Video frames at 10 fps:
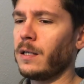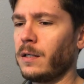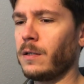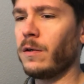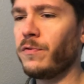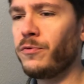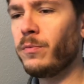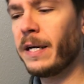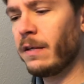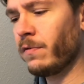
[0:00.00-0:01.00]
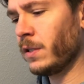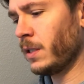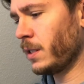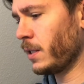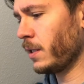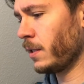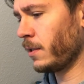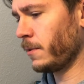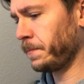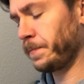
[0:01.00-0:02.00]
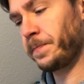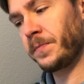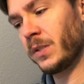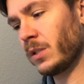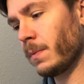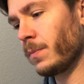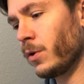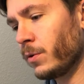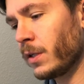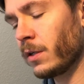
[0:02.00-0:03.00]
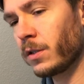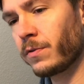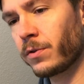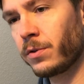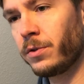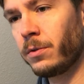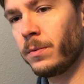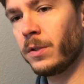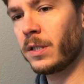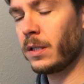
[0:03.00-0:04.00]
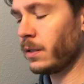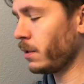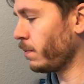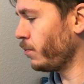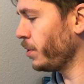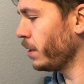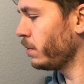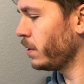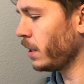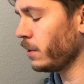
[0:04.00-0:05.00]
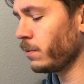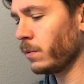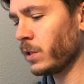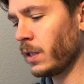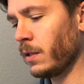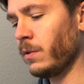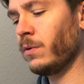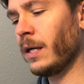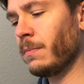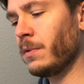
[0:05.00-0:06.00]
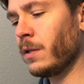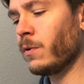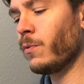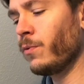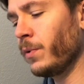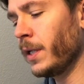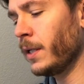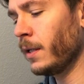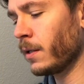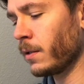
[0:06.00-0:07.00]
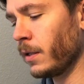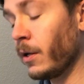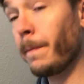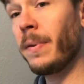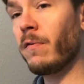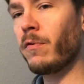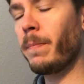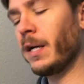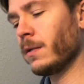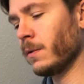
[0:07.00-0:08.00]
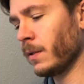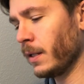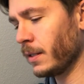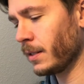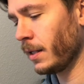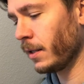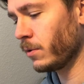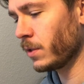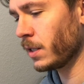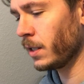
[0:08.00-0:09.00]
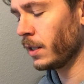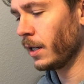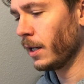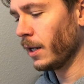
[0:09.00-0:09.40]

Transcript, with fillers: A uh, few bad events, um, some good cards for the Germans and some really good dice rolls and you can be in a really, uh, in a bit of a pickle, as I like to say.